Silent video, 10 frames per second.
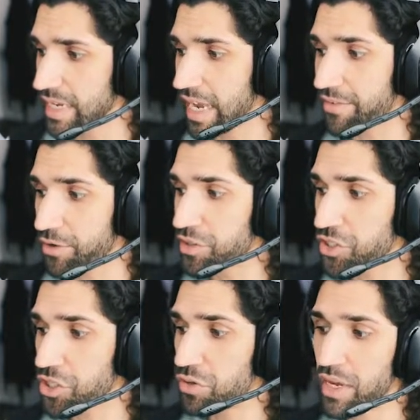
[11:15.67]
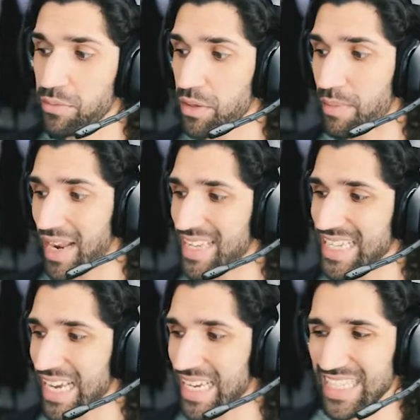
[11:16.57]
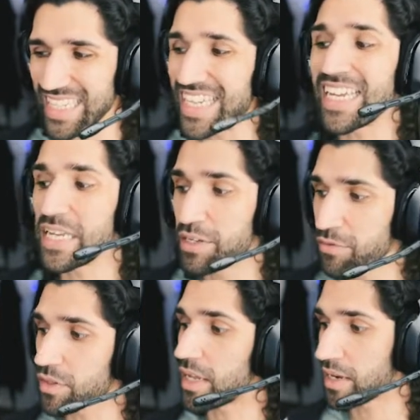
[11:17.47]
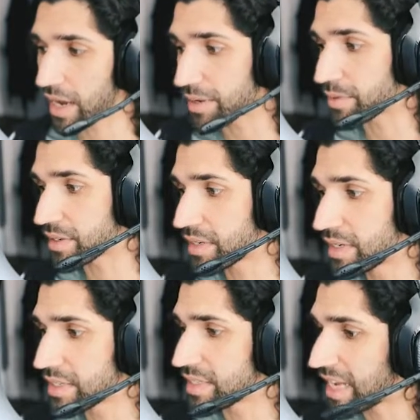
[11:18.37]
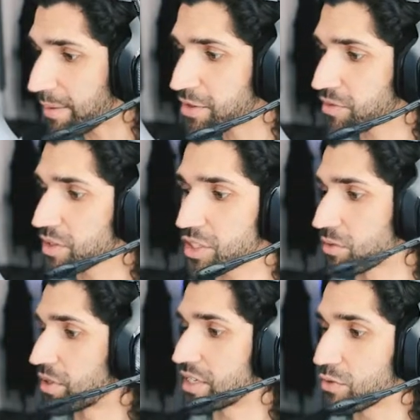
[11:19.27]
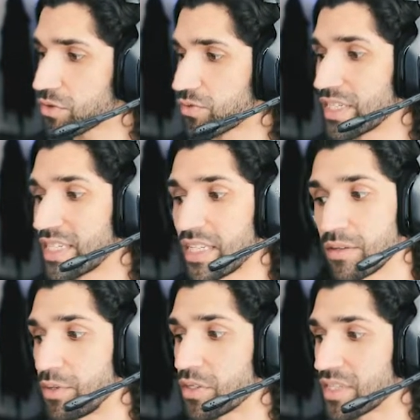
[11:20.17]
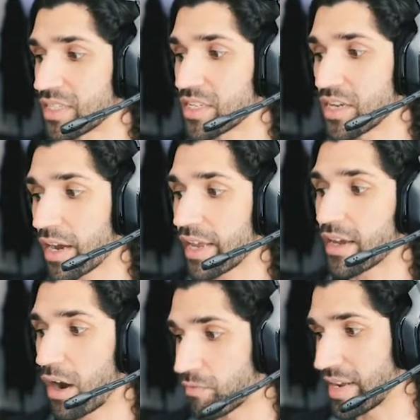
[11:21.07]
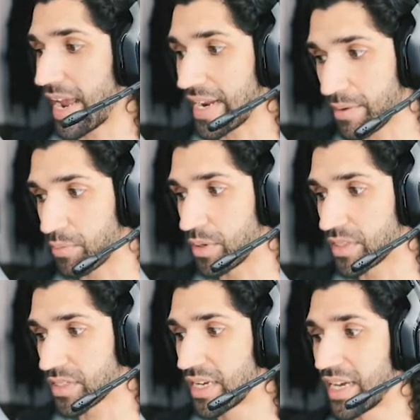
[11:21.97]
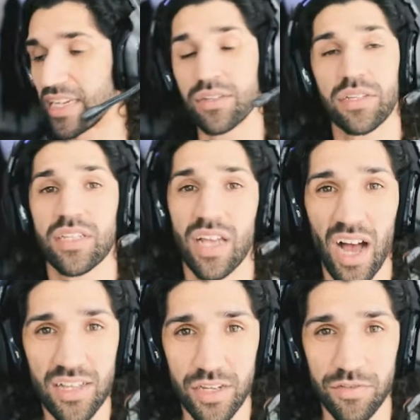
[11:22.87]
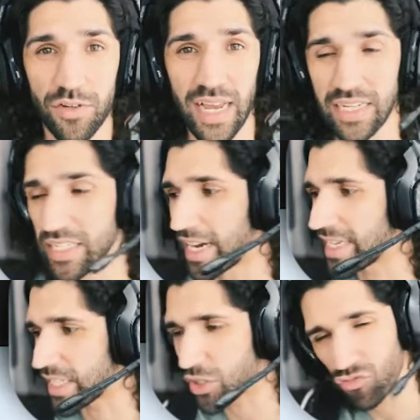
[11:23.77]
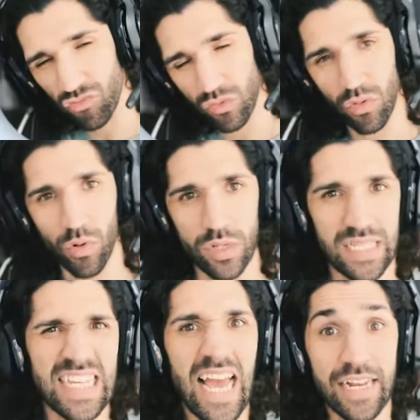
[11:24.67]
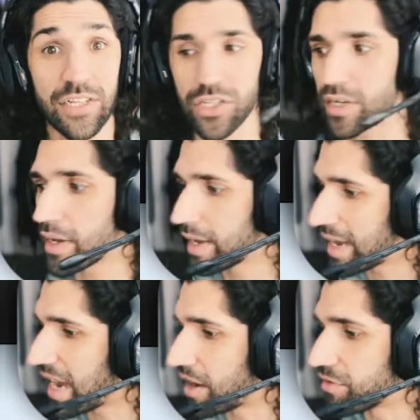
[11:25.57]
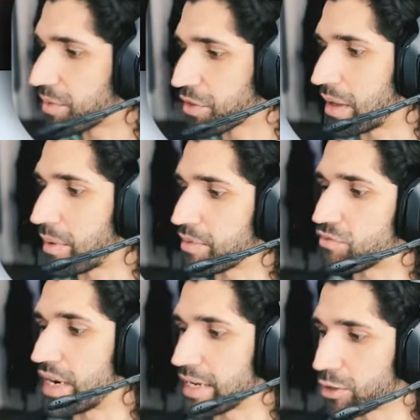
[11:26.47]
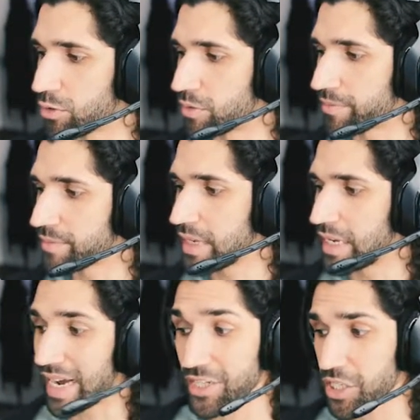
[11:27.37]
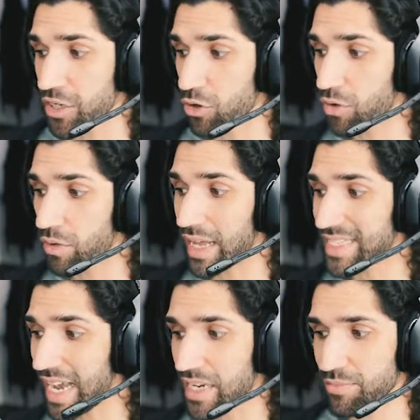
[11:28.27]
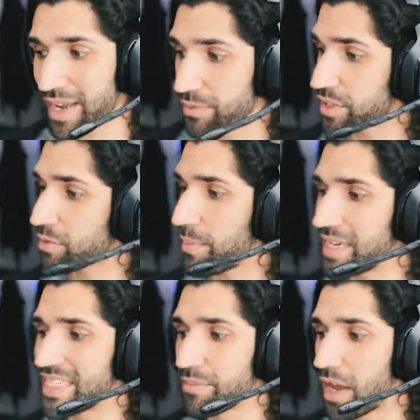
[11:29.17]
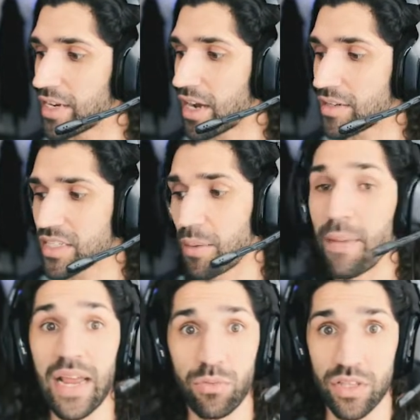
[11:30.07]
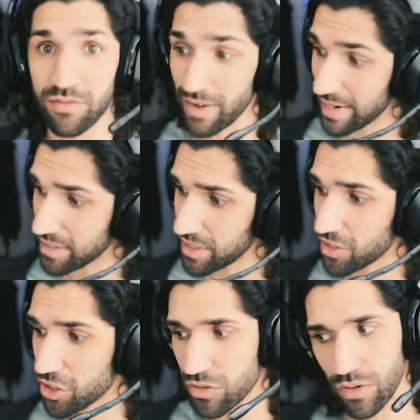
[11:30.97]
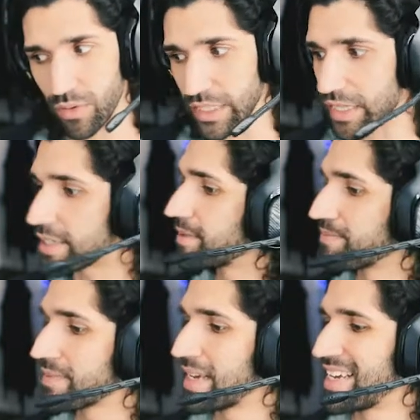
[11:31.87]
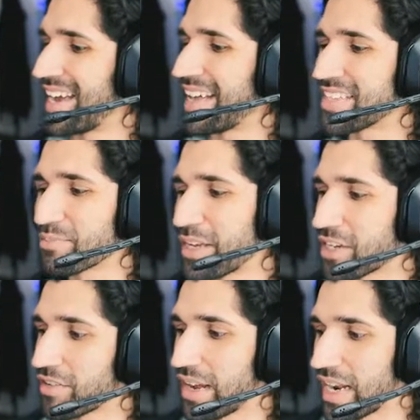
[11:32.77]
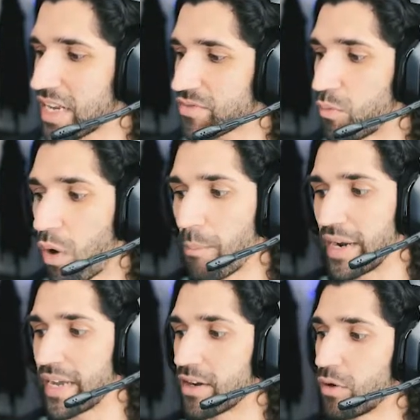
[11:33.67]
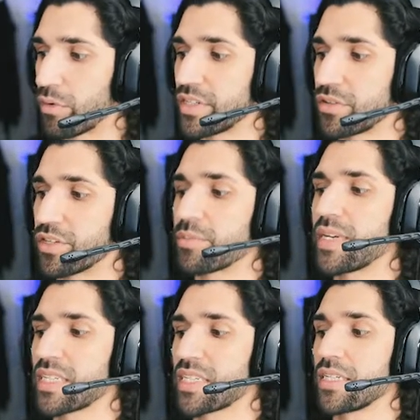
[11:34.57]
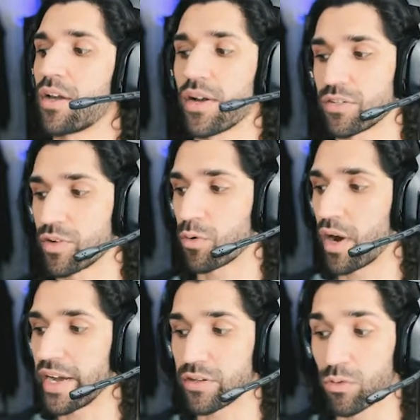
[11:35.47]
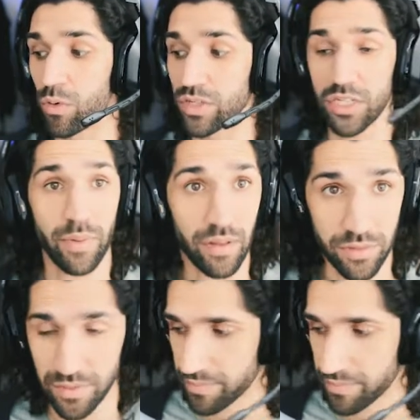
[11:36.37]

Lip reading: If a creature you hit with a melee attack has an evil alignment, the damage from this sword ignores resistances and immunities, and the target can't regain hit points until the start of your next turn as it draws the energy out of them. I thought that might be really cool. Additionally, all attacks made with this weapon in dim light or darkness are made with advantage, always good. And this magical effect lasts for 1 minute or until dismissed, no action required, or dispelled.